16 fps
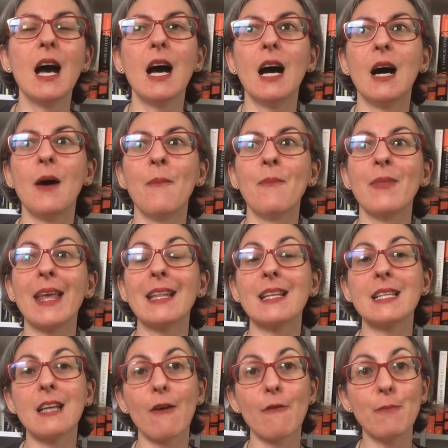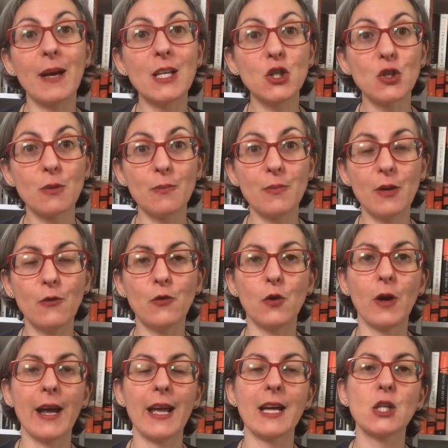And as I've mentioned
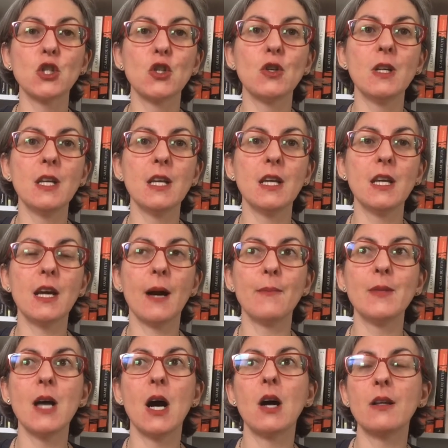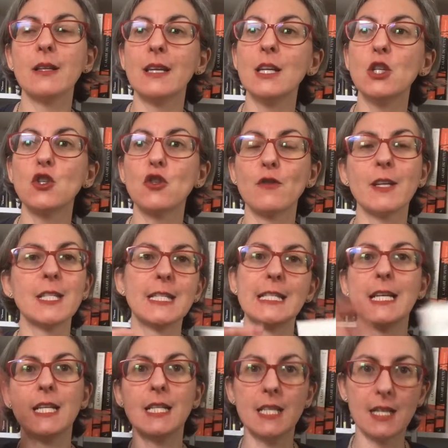before, I'm not
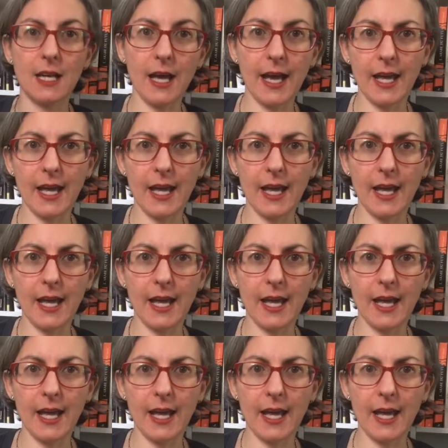interested in